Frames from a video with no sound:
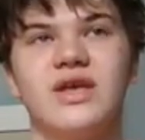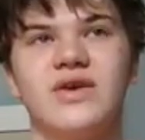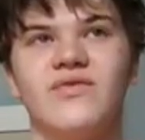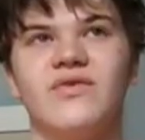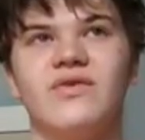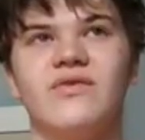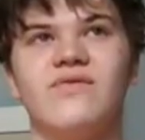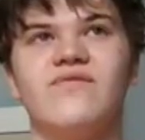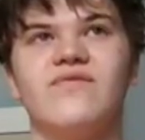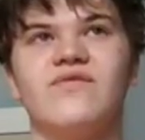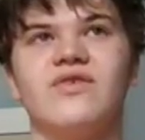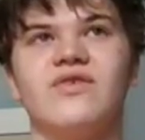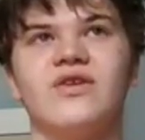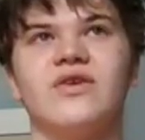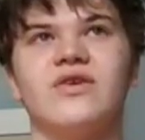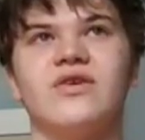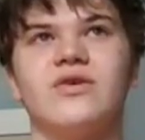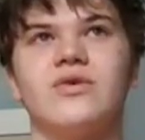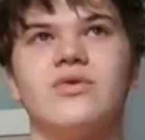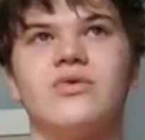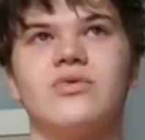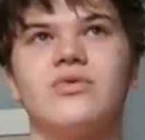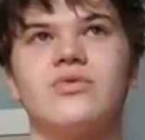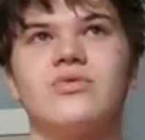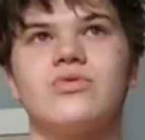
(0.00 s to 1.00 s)
different
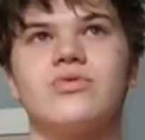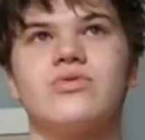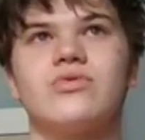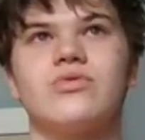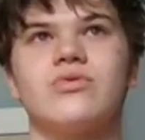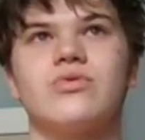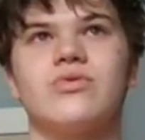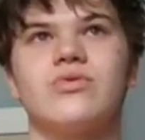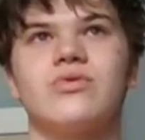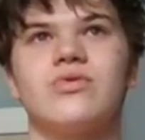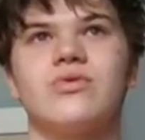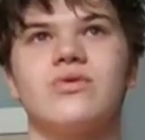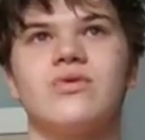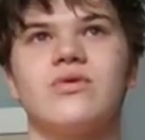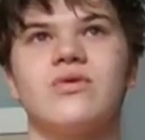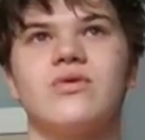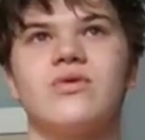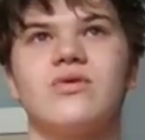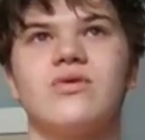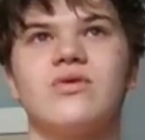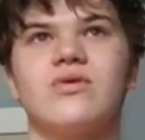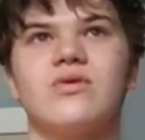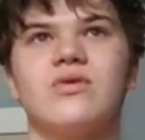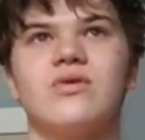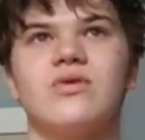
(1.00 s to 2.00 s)
videos,
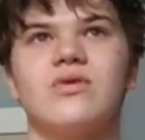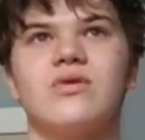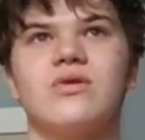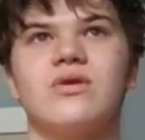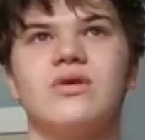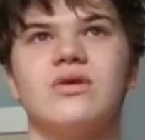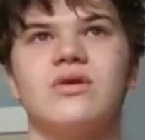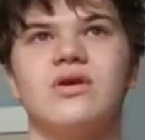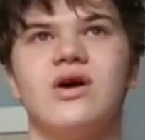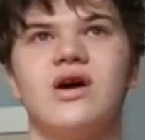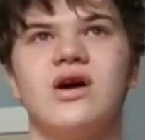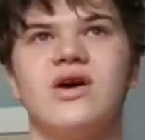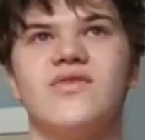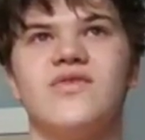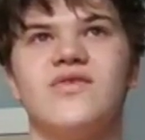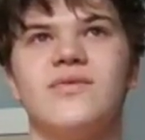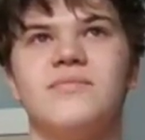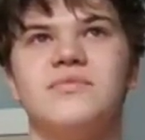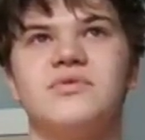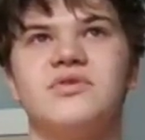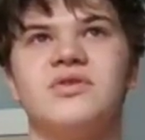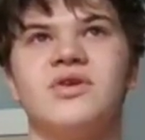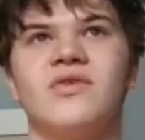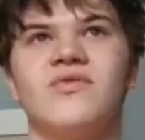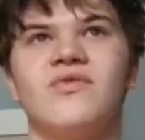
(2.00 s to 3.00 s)
like
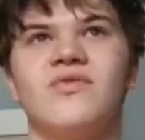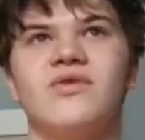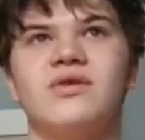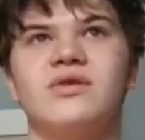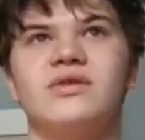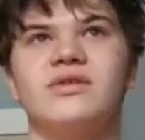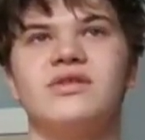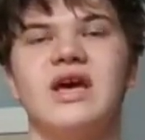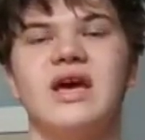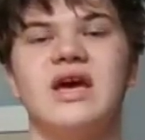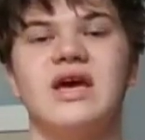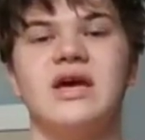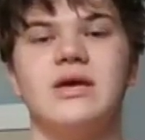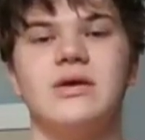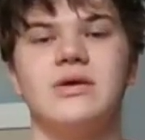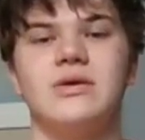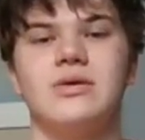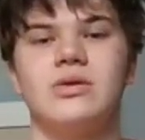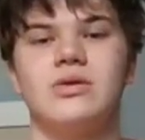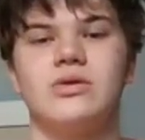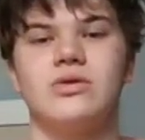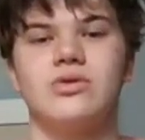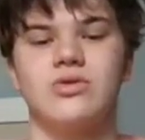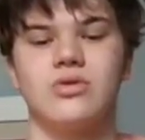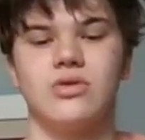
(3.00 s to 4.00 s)
from different
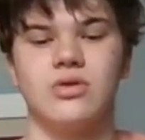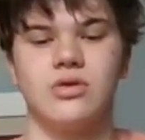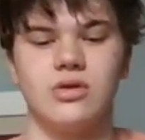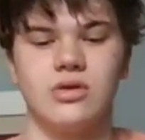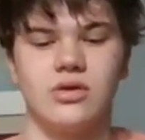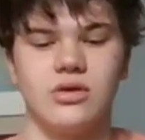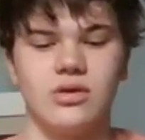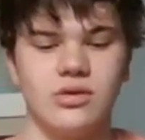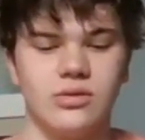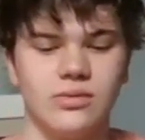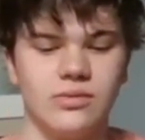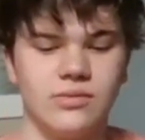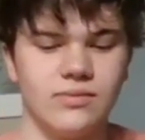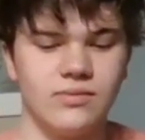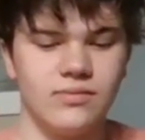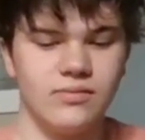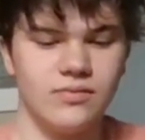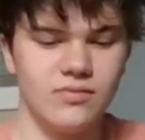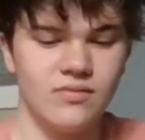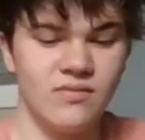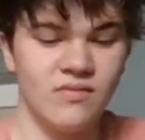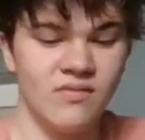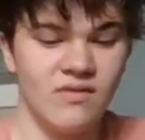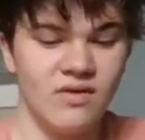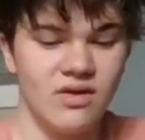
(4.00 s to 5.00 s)
days.
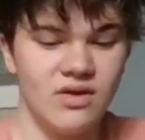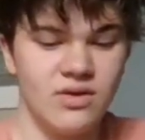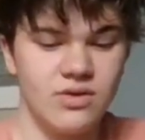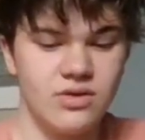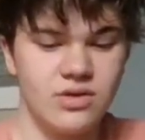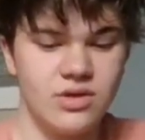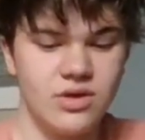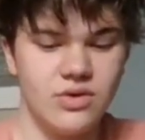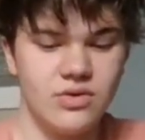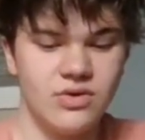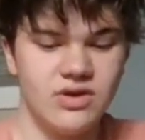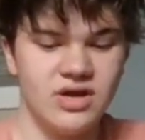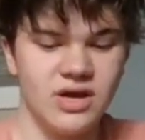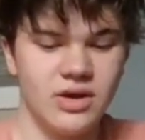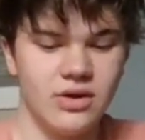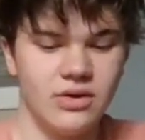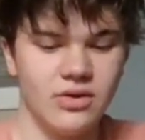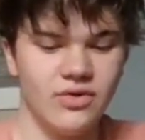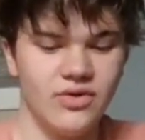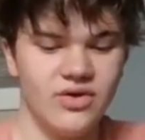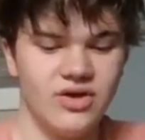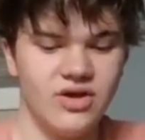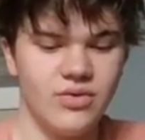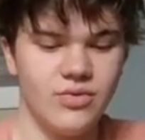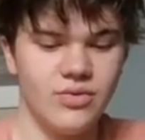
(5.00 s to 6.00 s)
So
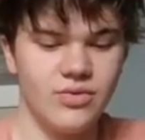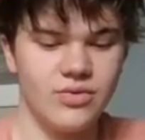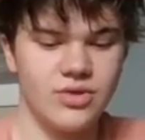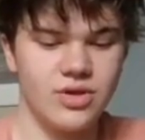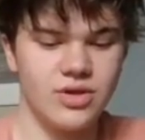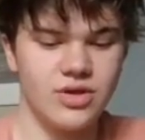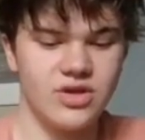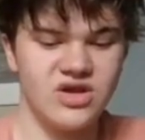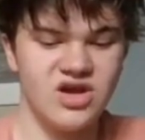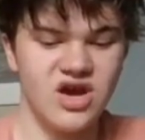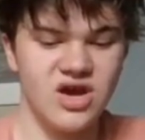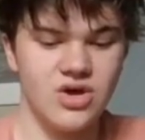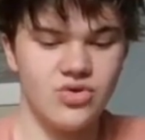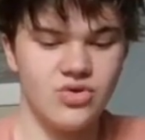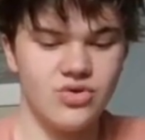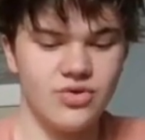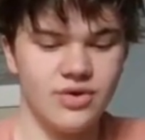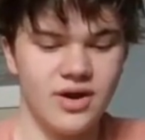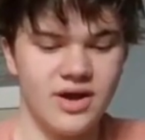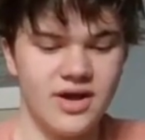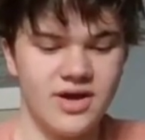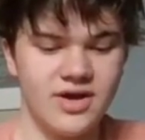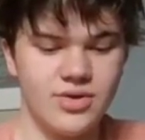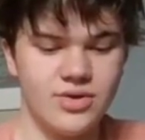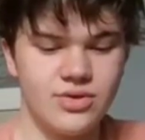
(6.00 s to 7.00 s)
technically, he was in
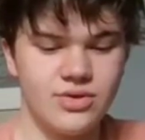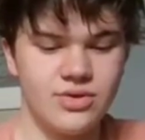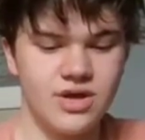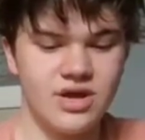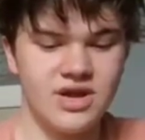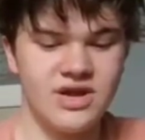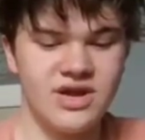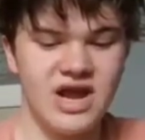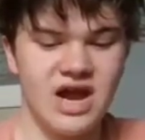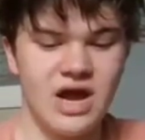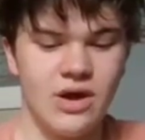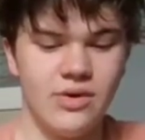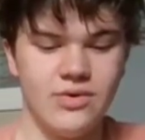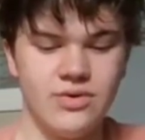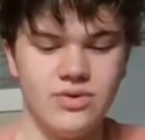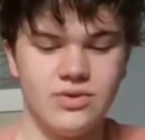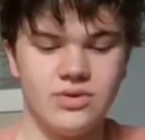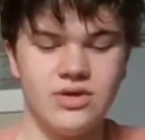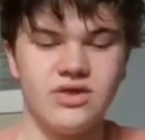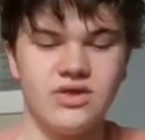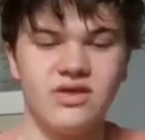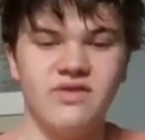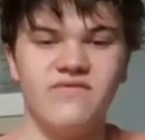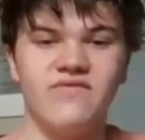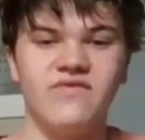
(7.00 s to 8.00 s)
yesterday's, and now
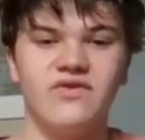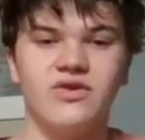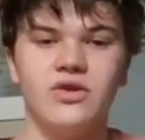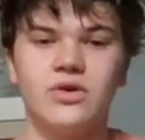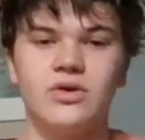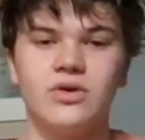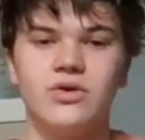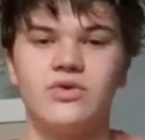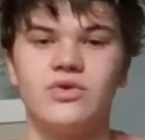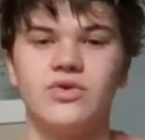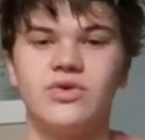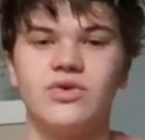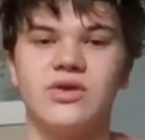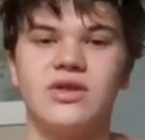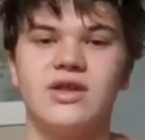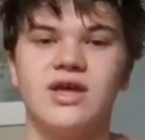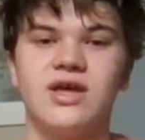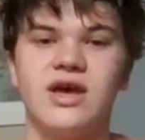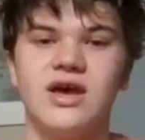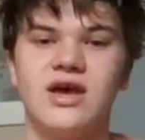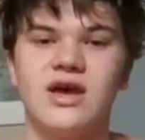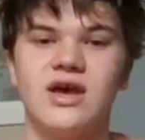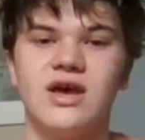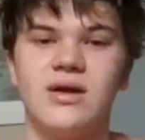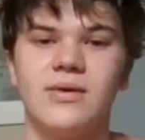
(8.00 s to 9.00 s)
he's in the video
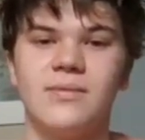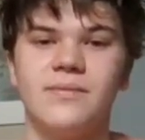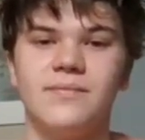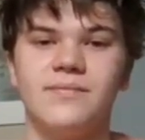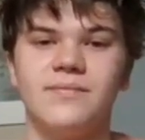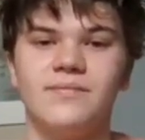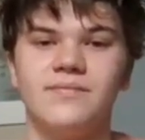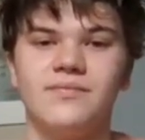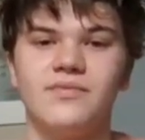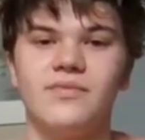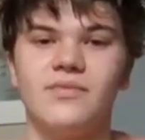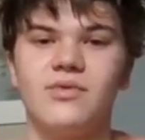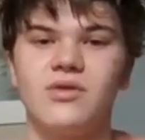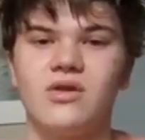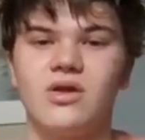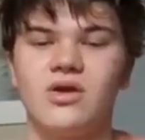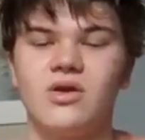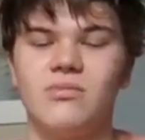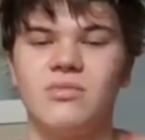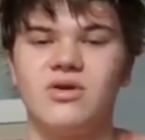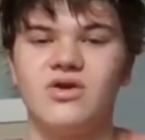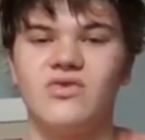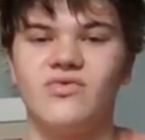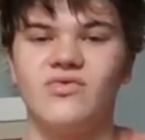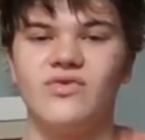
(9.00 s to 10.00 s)
today.
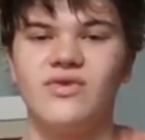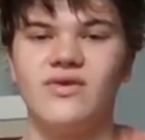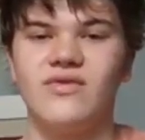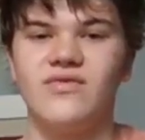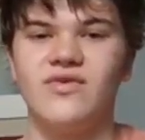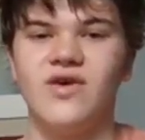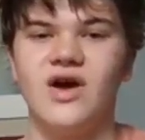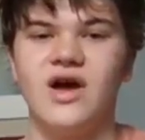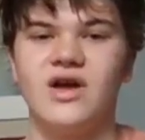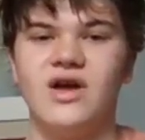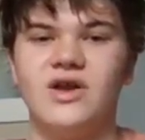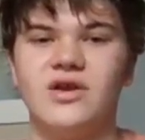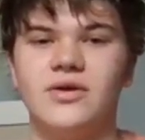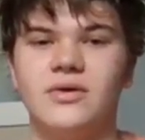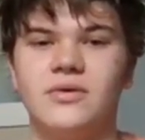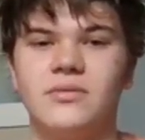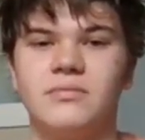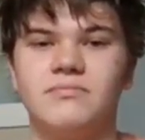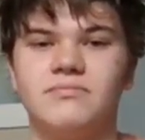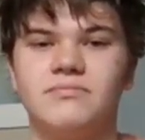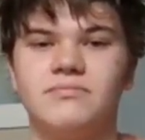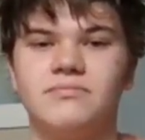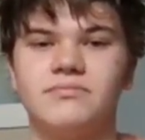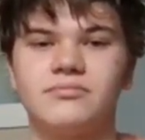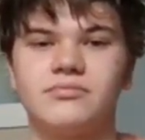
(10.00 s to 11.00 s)
But if we find
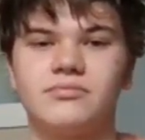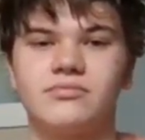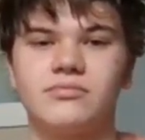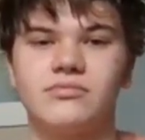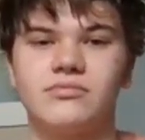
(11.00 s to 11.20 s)
him